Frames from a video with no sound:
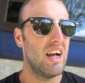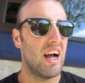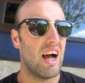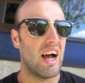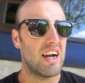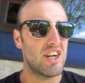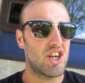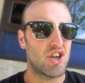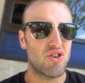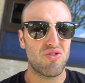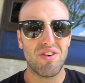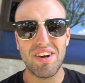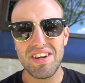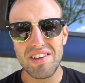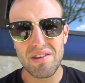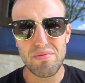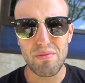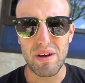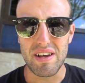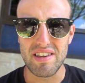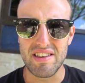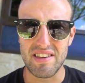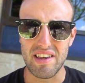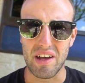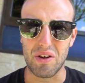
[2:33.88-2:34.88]
I stress
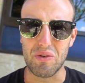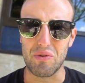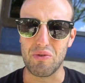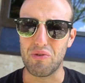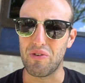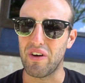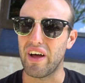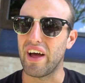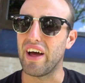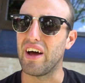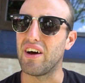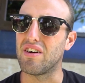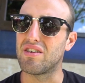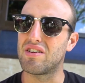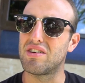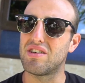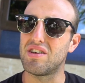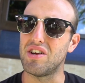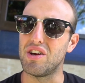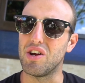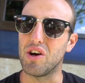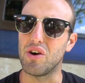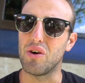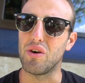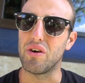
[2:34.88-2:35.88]
myself
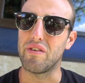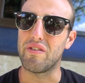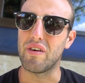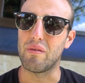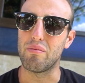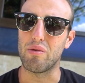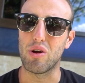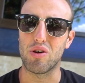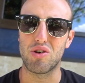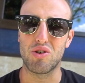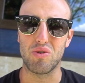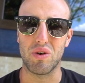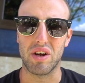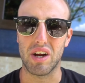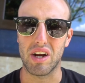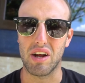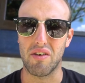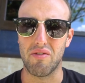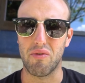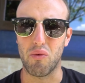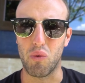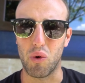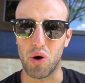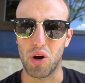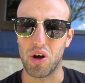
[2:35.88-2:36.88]
out, you know, if I'm not doing
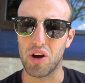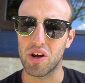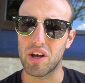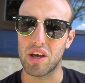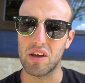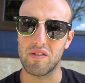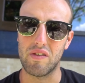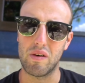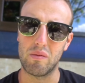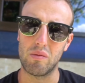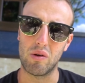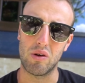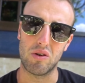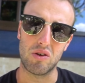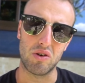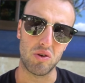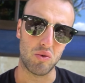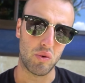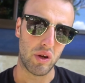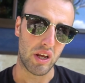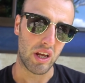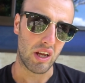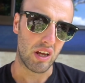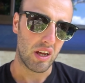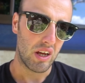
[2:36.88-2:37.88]
enough work, if I'm not
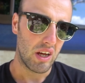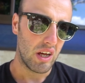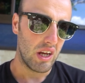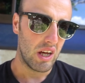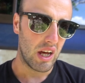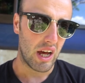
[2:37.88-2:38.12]
doing